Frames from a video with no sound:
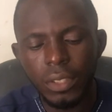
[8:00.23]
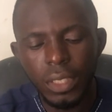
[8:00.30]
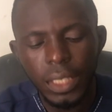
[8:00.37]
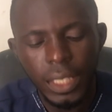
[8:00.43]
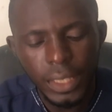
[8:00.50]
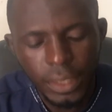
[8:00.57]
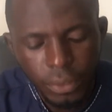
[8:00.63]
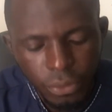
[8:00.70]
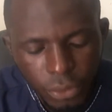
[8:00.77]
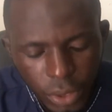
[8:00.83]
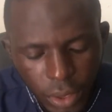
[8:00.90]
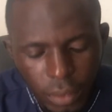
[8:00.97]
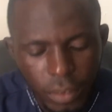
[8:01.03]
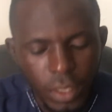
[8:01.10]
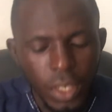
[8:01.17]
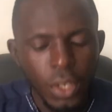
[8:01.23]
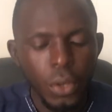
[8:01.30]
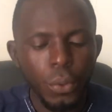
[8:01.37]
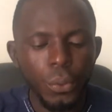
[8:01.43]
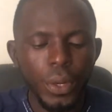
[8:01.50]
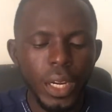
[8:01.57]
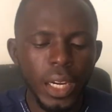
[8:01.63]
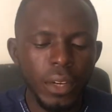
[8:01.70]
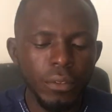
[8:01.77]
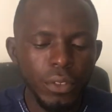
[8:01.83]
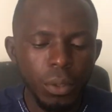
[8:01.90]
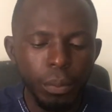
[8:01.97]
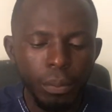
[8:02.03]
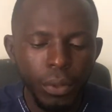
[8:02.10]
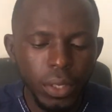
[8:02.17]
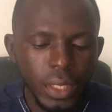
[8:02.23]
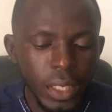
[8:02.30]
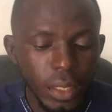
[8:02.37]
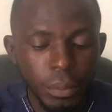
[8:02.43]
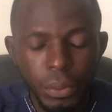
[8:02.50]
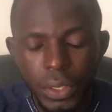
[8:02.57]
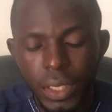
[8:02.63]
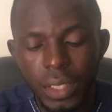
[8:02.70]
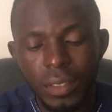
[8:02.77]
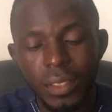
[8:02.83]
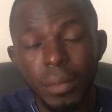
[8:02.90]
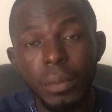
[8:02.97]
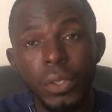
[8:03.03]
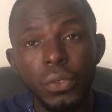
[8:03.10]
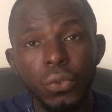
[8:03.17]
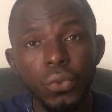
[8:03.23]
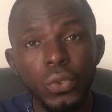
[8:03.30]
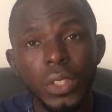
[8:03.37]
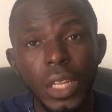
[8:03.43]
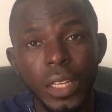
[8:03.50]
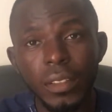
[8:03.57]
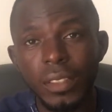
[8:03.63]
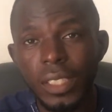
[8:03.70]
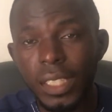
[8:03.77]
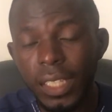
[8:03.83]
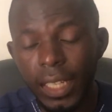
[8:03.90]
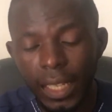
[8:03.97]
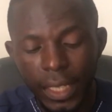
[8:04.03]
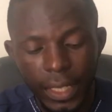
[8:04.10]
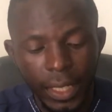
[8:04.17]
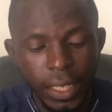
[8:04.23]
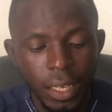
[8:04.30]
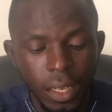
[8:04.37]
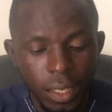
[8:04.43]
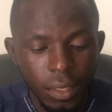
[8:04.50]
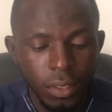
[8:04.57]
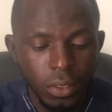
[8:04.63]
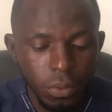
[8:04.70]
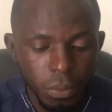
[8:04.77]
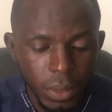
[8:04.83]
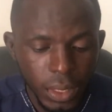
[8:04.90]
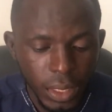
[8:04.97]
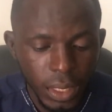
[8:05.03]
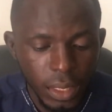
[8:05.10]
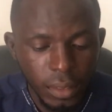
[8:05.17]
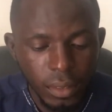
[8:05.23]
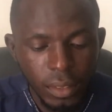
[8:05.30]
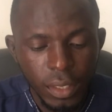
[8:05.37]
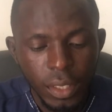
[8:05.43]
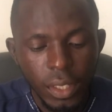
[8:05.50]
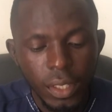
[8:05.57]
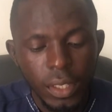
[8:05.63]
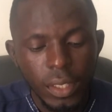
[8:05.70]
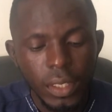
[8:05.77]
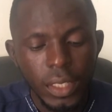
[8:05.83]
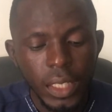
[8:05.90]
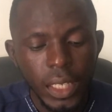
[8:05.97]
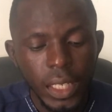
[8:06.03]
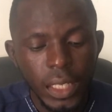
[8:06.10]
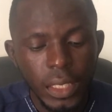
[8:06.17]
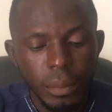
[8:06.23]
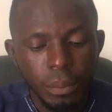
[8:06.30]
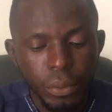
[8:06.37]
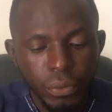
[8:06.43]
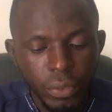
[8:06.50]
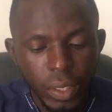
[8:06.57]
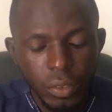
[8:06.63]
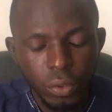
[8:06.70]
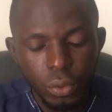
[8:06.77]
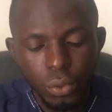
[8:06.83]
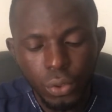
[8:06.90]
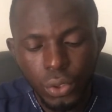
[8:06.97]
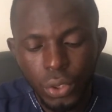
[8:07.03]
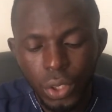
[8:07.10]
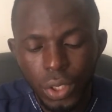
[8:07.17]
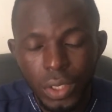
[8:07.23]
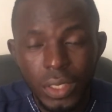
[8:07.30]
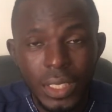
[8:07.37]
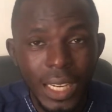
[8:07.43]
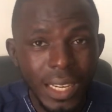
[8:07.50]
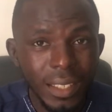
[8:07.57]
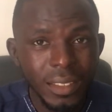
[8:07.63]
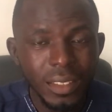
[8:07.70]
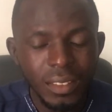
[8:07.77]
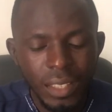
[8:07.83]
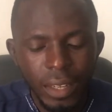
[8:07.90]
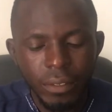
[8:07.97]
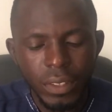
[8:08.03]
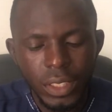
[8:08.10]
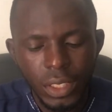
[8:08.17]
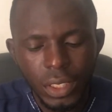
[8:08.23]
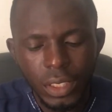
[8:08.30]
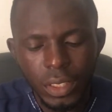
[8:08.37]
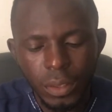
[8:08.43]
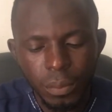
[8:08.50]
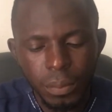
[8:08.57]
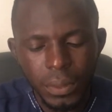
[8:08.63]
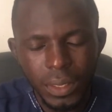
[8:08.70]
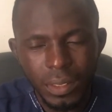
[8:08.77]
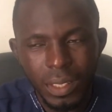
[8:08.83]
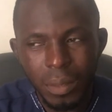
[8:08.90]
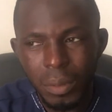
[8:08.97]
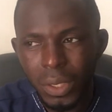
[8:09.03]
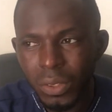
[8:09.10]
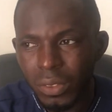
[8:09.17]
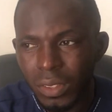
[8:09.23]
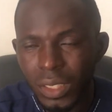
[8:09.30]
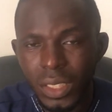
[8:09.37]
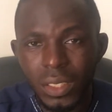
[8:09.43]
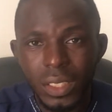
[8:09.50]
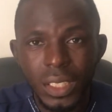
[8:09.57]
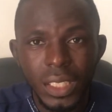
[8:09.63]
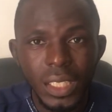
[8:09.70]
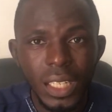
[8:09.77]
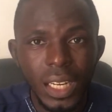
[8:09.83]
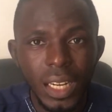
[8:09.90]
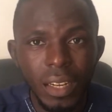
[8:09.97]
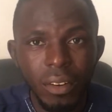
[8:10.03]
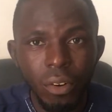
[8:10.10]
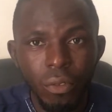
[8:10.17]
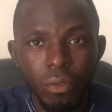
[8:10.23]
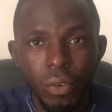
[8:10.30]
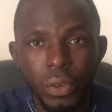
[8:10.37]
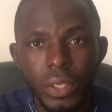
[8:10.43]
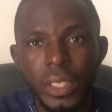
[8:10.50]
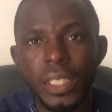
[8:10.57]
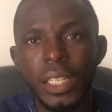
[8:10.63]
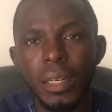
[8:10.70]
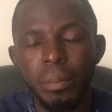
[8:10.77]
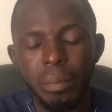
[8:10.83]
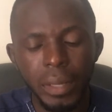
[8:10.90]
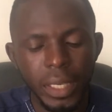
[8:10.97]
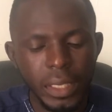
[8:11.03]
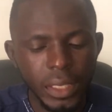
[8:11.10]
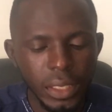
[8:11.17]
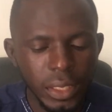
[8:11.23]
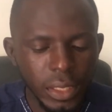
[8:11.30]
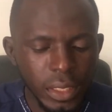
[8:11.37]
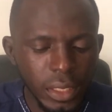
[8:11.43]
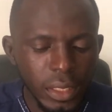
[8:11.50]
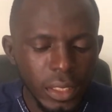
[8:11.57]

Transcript: naira difference. We have your bucket. Bucket is about 2,000 naira in Lagos market. Then the buffer solution, these are very cheap. It's about 300 naira or 400 naira per kg.